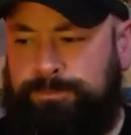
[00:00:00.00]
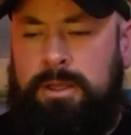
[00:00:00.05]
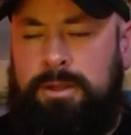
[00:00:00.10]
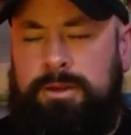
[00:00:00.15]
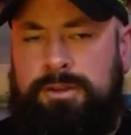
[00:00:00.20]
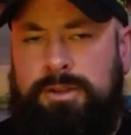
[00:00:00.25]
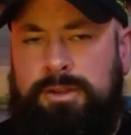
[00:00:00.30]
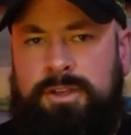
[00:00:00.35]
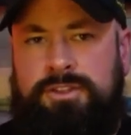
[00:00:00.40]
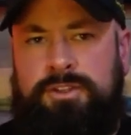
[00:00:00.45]

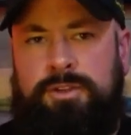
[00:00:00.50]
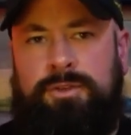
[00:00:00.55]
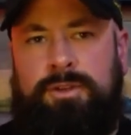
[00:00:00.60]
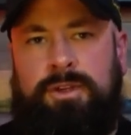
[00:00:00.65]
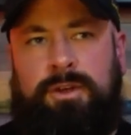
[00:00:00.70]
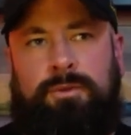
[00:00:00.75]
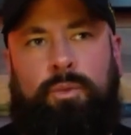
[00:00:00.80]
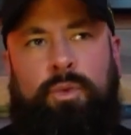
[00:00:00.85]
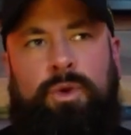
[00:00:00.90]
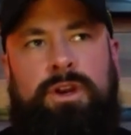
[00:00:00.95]
There's
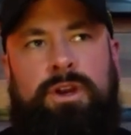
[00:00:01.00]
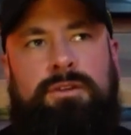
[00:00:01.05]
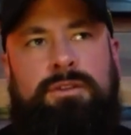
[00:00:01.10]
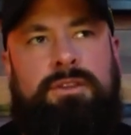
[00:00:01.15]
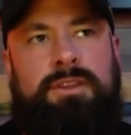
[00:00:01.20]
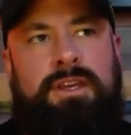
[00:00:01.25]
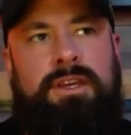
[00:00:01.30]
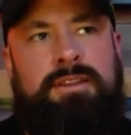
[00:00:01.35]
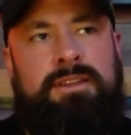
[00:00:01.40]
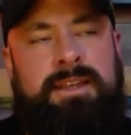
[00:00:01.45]
also a weird
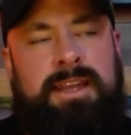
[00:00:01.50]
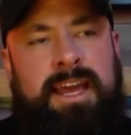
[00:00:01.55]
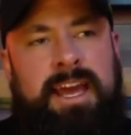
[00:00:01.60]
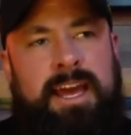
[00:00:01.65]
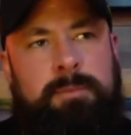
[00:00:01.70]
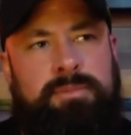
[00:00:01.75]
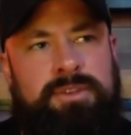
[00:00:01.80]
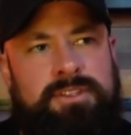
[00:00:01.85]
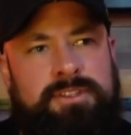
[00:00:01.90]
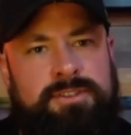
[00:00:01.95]
thing that
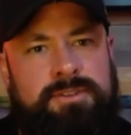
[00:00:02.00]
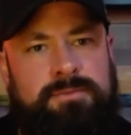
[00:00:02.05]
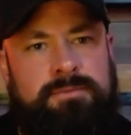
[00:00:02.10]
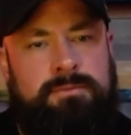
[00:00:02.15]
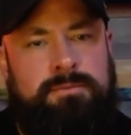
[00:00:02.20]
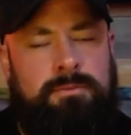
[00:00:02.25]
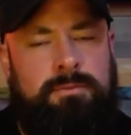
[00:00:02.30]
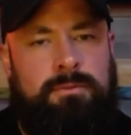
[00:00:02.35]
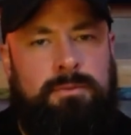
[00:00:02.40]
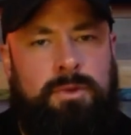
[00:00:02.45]
happens
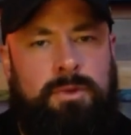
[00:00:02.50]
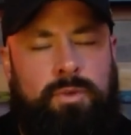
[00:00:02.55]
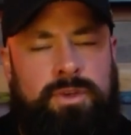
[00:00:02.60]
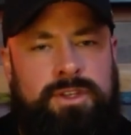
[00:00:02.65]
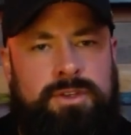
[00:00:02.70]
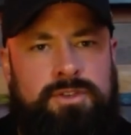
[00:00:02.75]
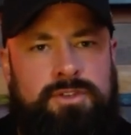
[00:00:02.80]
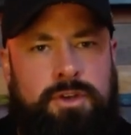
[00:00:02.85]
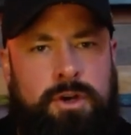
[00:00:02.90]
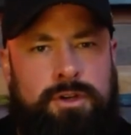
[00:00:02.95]

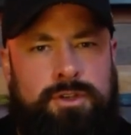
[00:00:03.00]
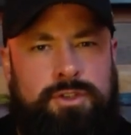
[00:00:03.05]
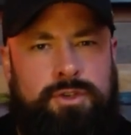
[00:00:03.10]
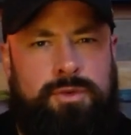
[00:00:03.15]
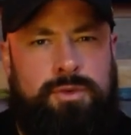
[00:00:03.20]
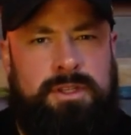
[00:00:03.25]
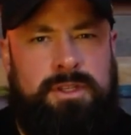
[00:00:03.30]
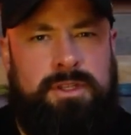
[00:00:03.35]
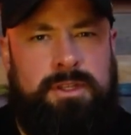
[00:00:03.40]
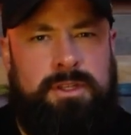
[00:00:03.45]
when you start
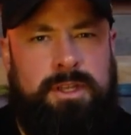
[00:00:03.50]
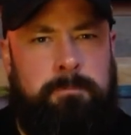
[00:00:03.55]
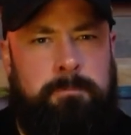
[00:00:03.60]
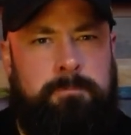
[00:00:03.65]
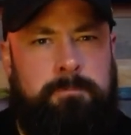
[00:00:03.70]
doing that.